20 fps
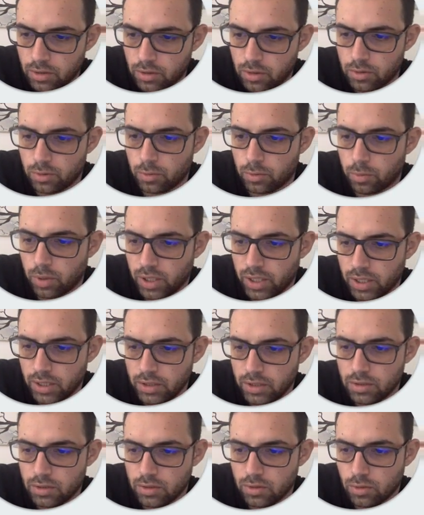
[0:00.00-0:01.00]
to
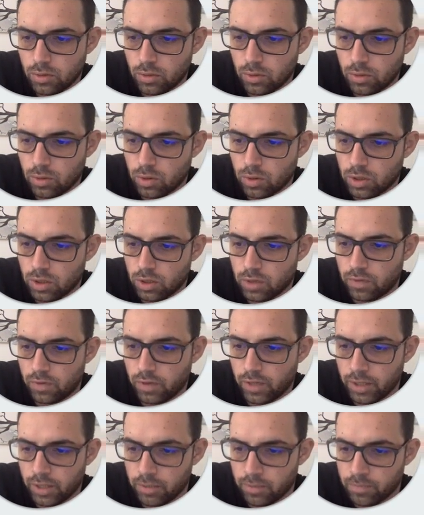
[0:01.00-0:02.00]
blaze or
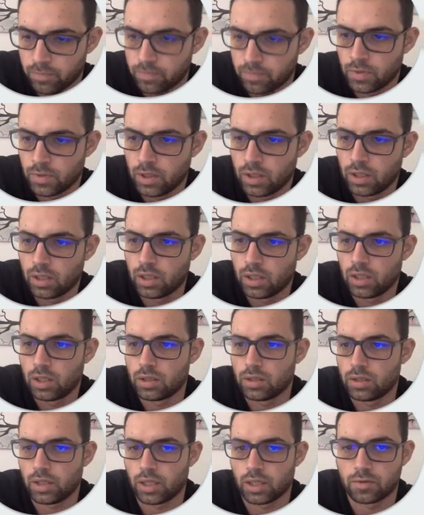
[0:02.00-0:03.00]
flame.
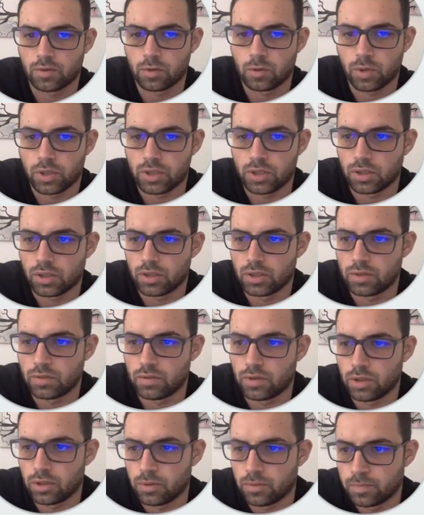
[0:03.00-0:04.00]
Thanks for watching this
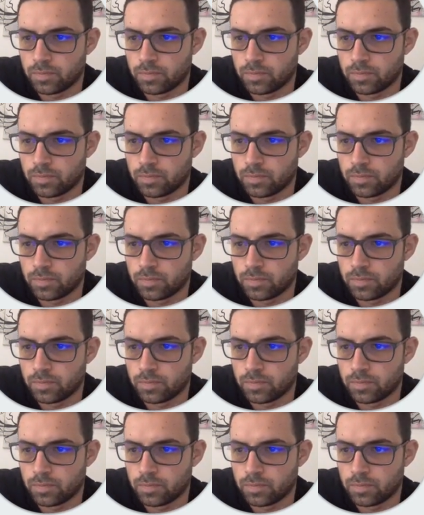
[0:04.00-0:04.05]
video.